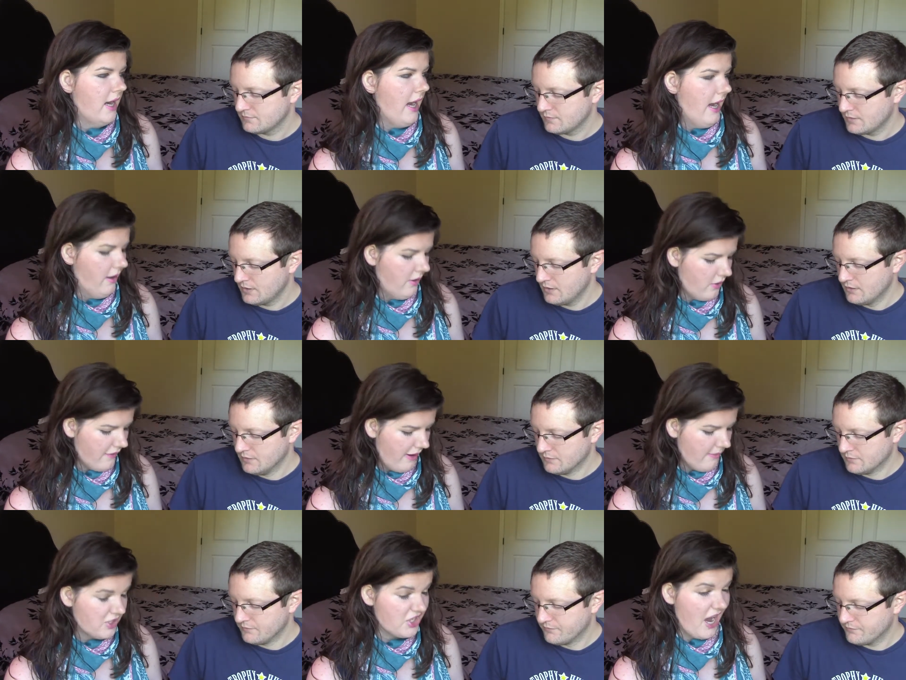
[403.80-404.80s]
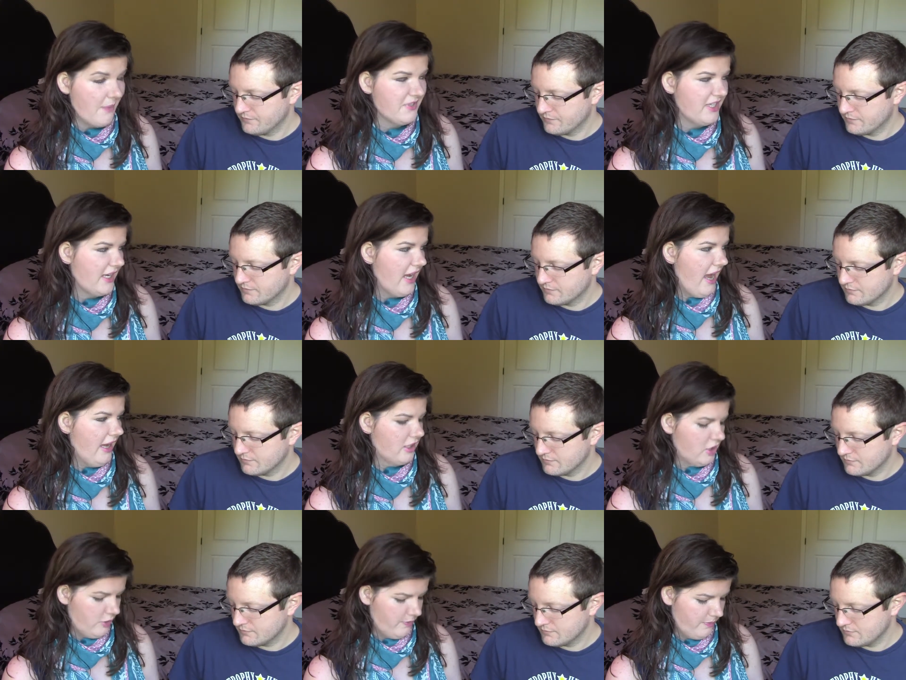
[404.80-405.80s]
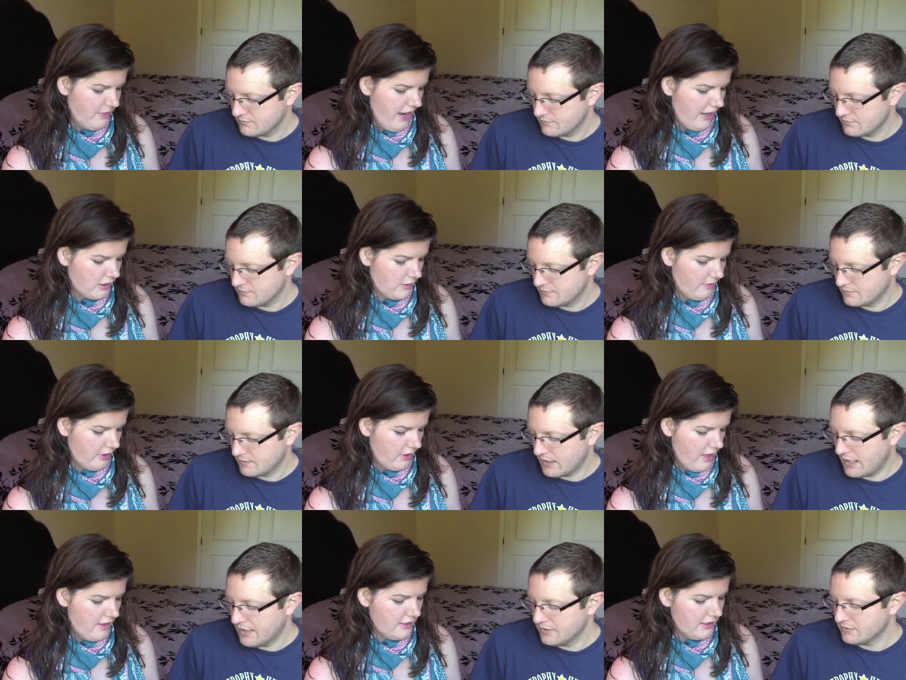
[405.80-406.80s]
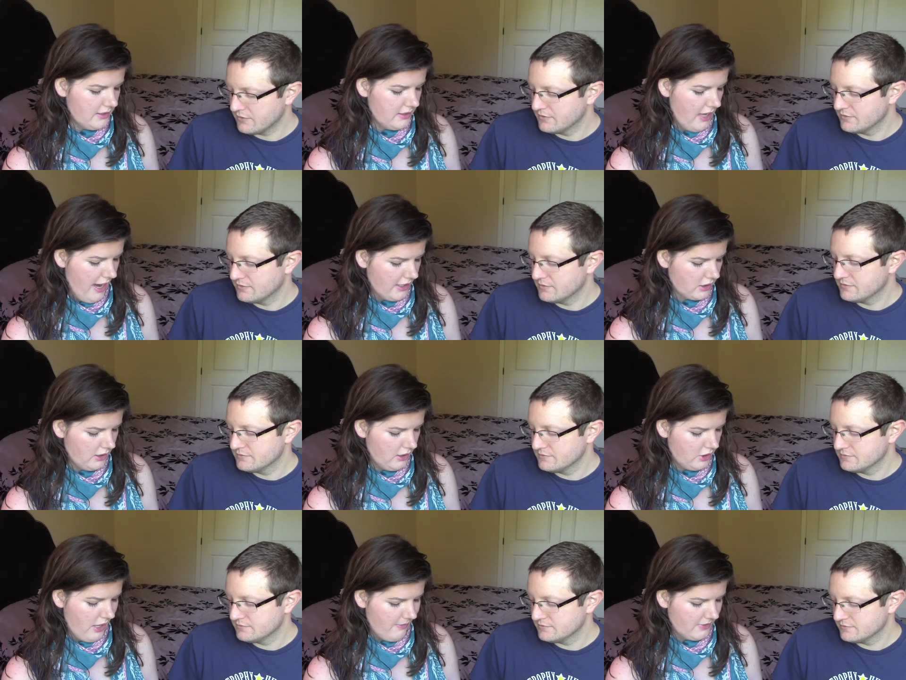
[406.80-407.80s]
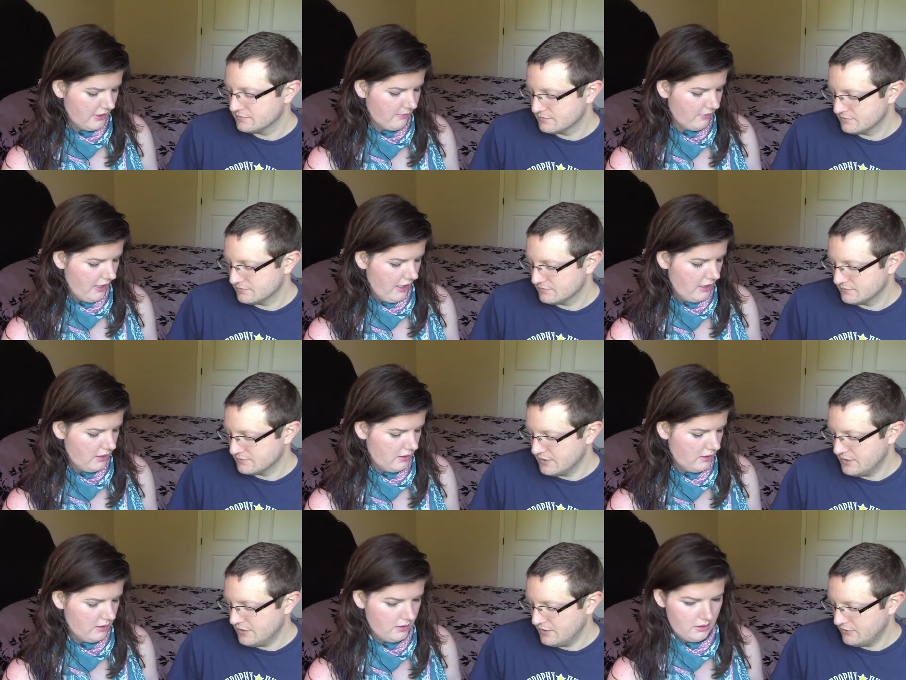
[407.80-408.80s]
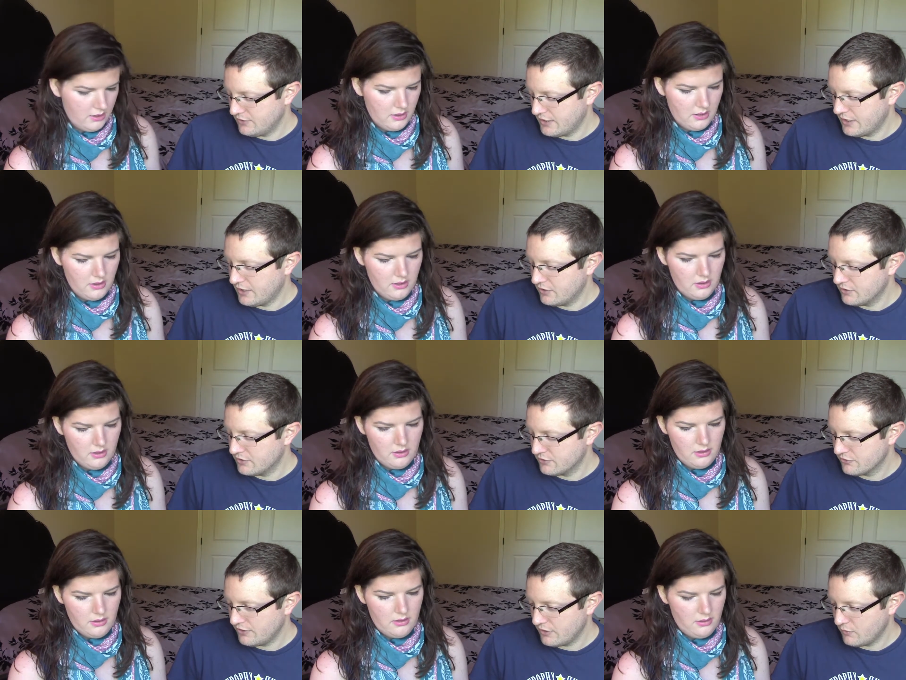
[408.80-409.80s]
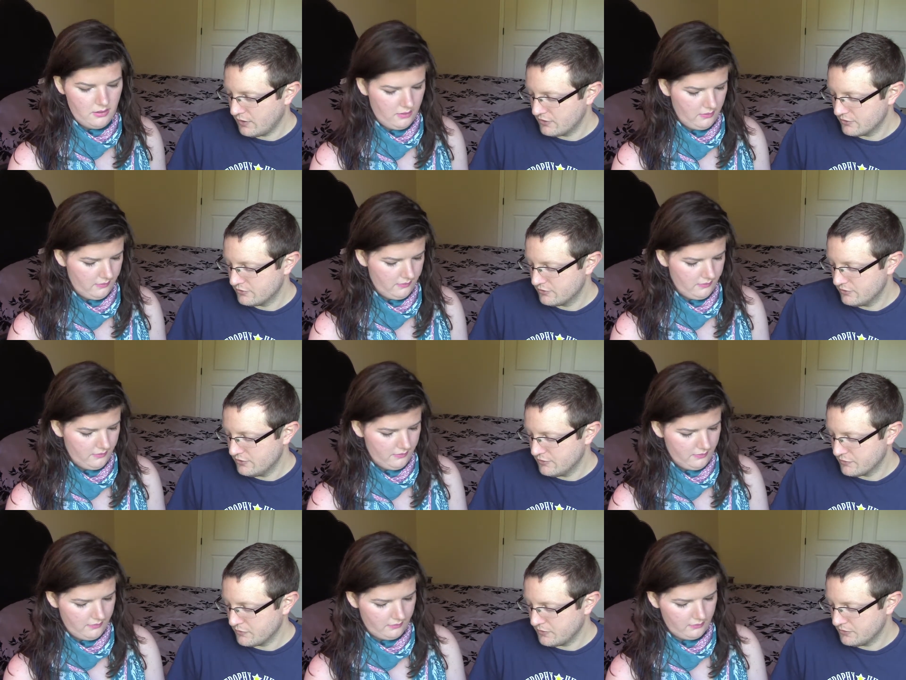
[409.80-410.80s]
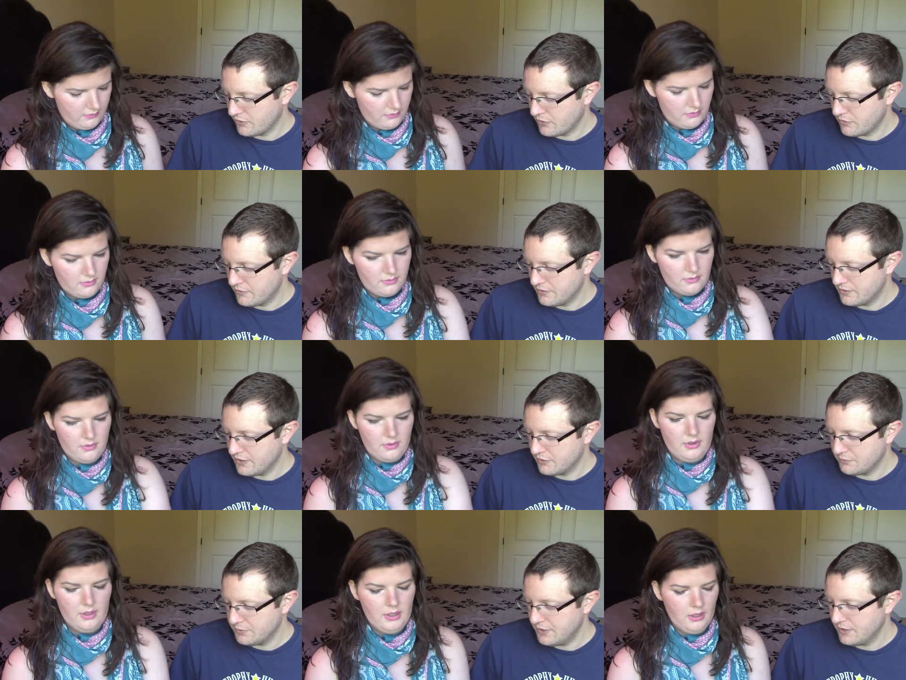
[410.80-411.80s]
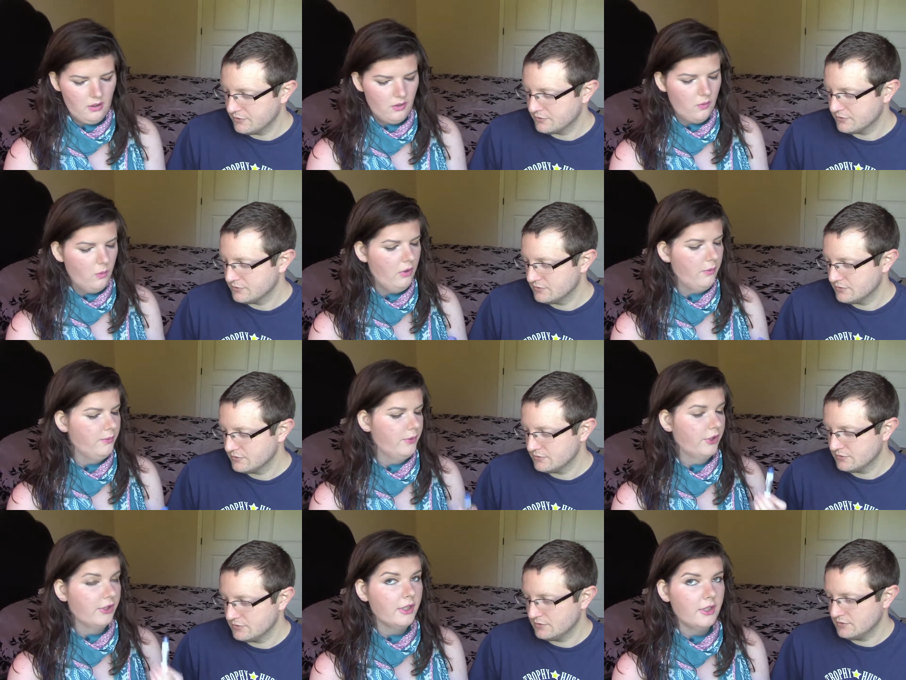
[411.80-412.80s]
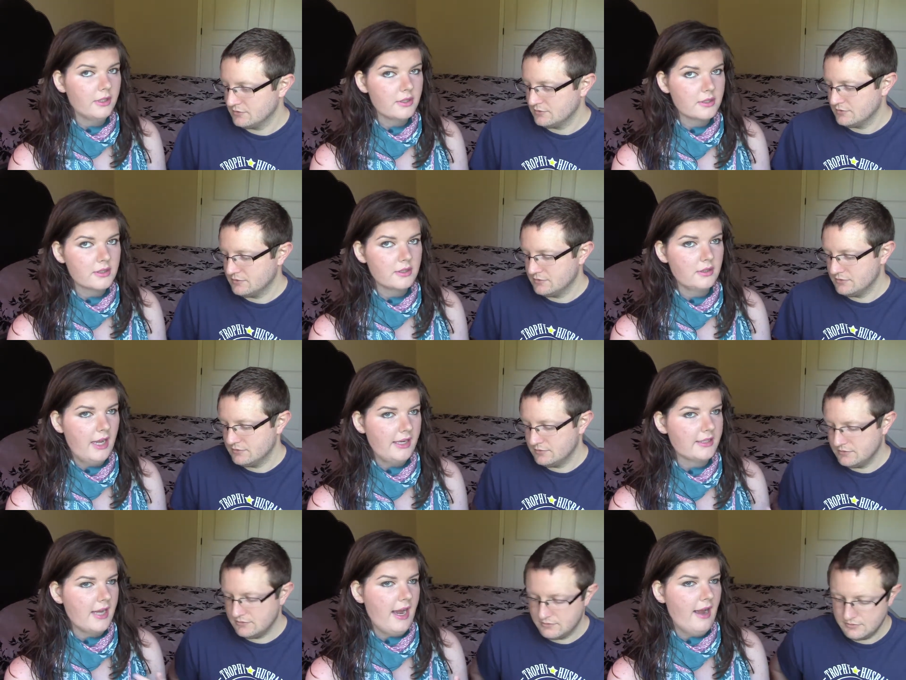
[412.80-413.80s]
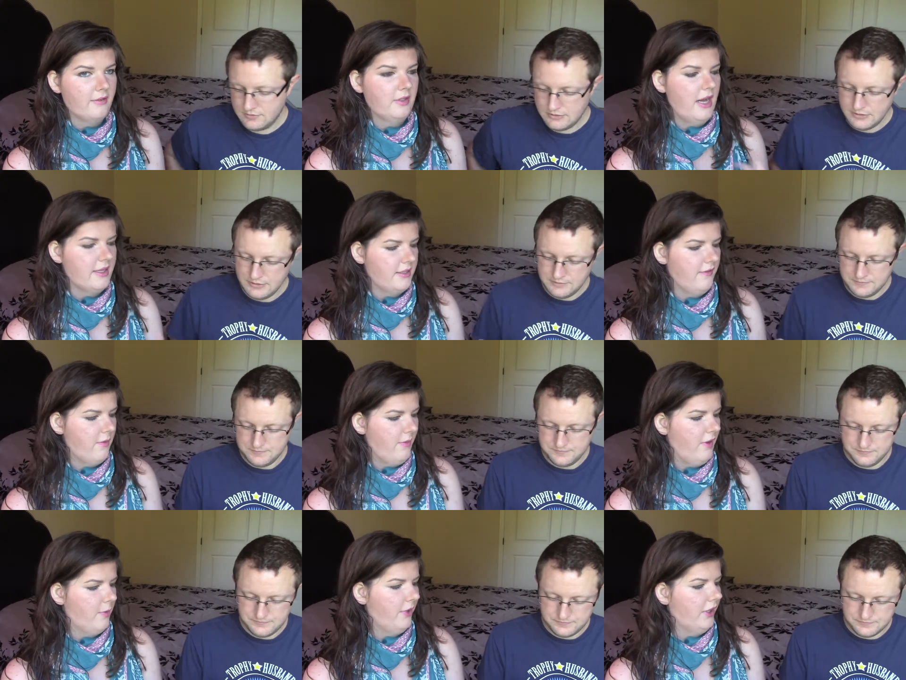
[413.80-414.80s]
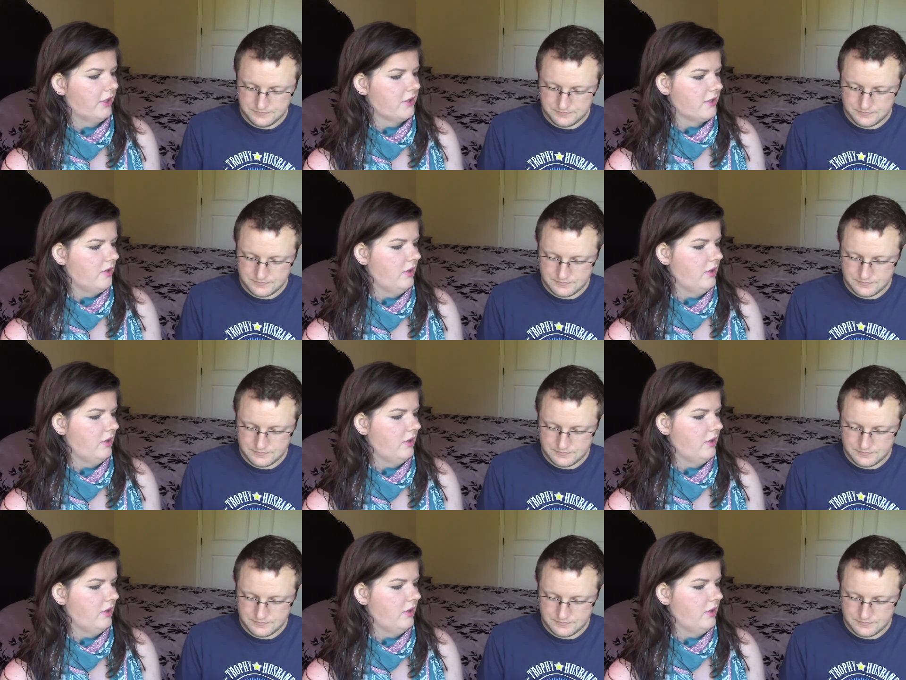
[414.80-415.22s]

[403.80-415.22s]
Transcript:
Speaker 1: I don't know if I'm a chapstick ex expert. And I this is actually the chapstick brand. It is. And I don't
Speaker 2: understand why there's two different ones other than the SPF.
Speaker 1: Well, girls like to have lots of them in their purse, so